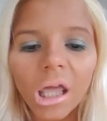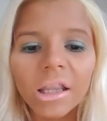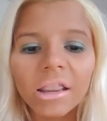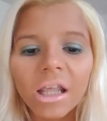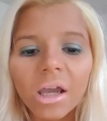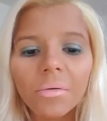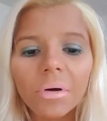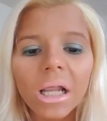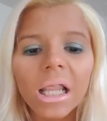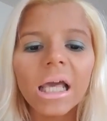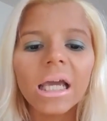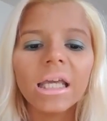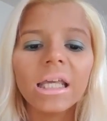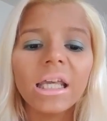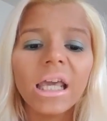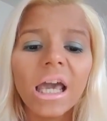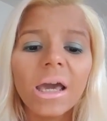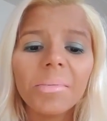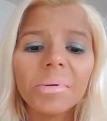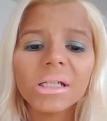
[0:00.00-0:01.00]
And they were like,
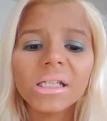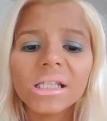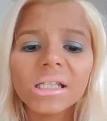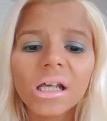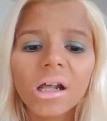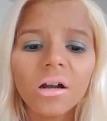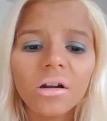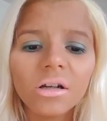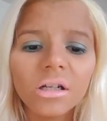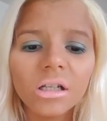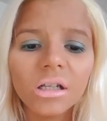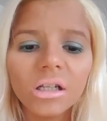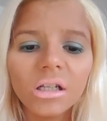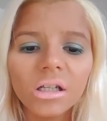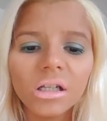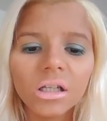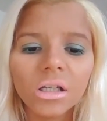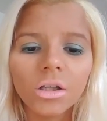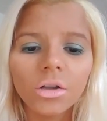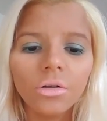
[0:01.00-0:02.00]
yeah, but the seller didn't
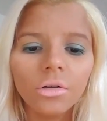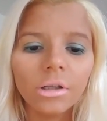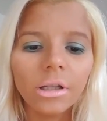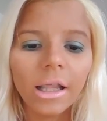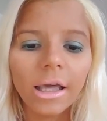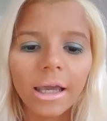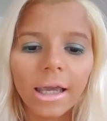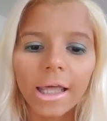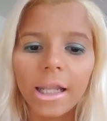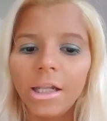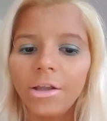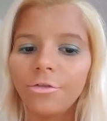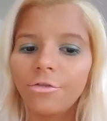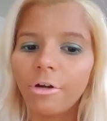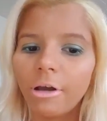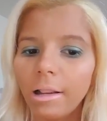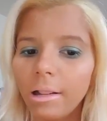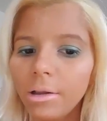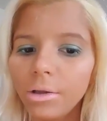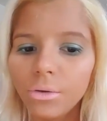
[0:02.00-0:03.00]
include like any
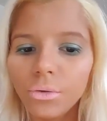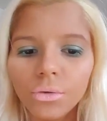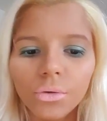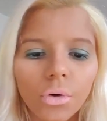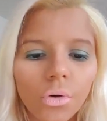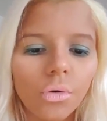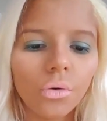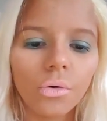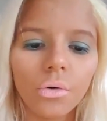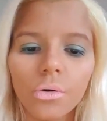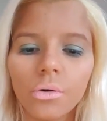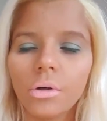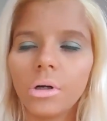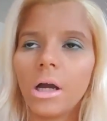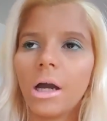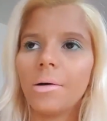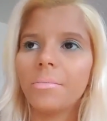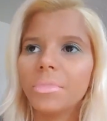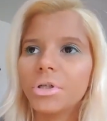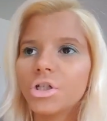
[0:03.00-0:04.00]
value or
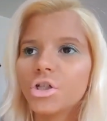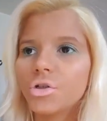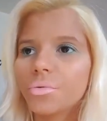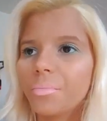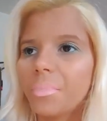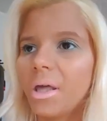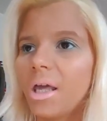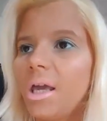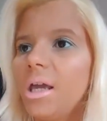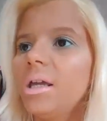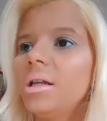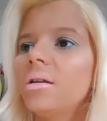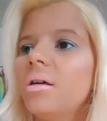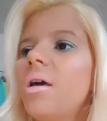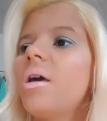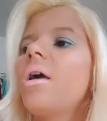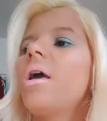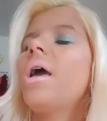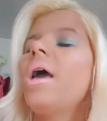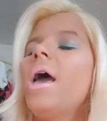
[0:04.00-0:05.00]
how much you paid.
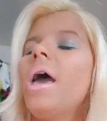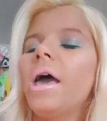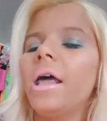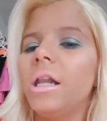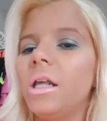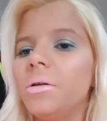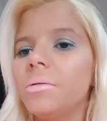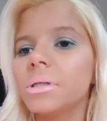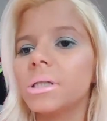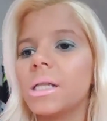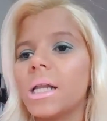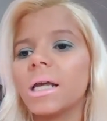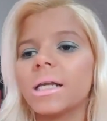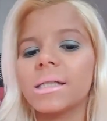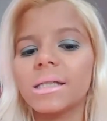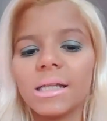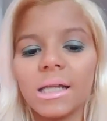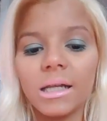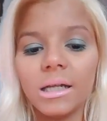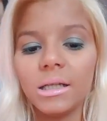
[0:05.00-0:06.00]
And he was like,
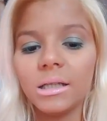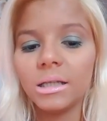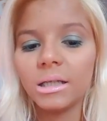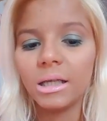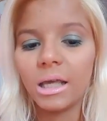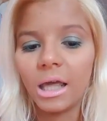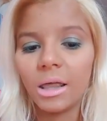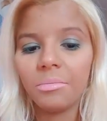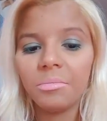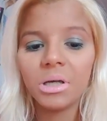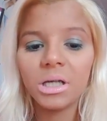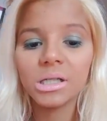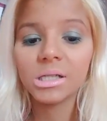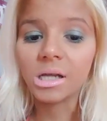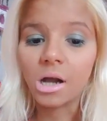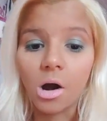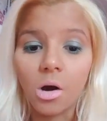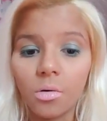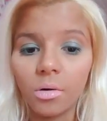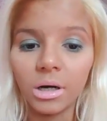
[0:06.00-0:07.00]
send it again because
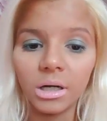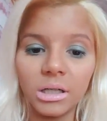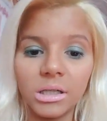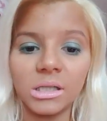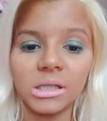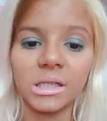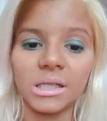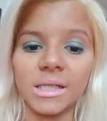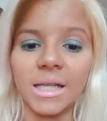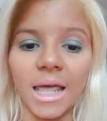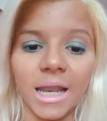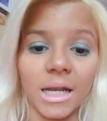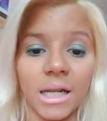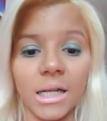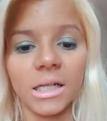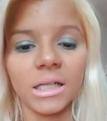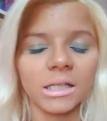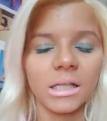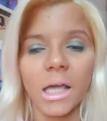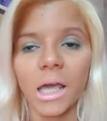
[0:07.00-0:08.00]
I already did send
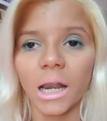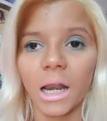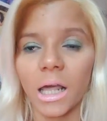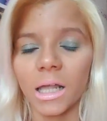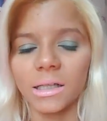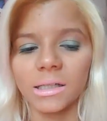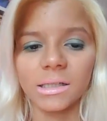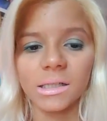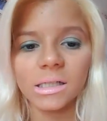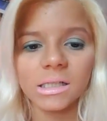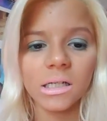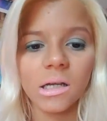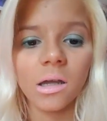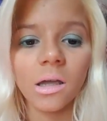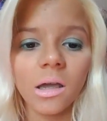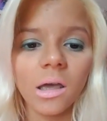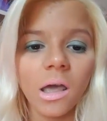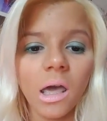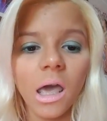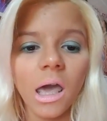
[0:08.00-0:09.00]
it and I did.
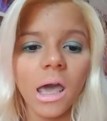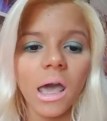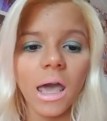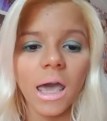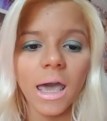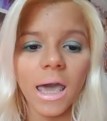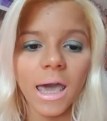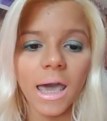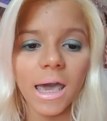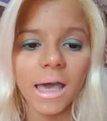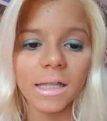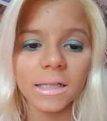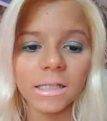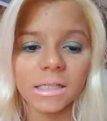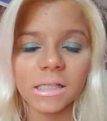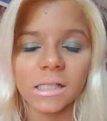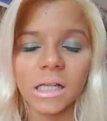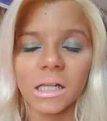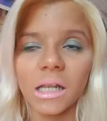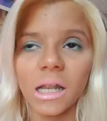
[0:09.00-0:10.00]
And
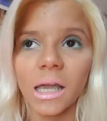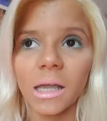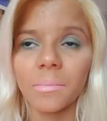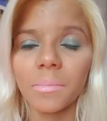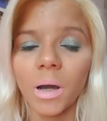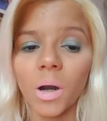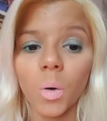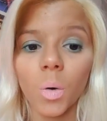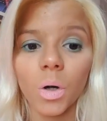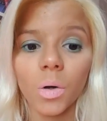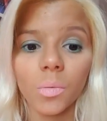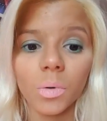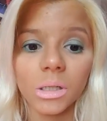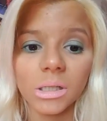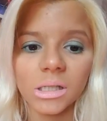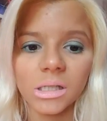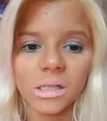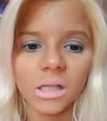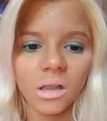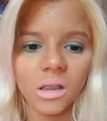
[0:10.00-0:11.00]
they said like my order
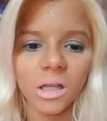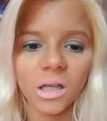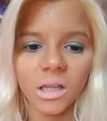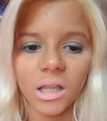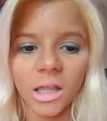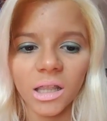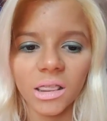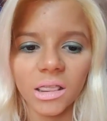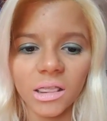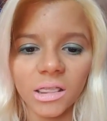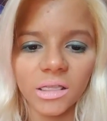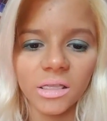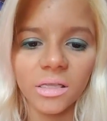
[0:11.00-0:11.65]
was still not at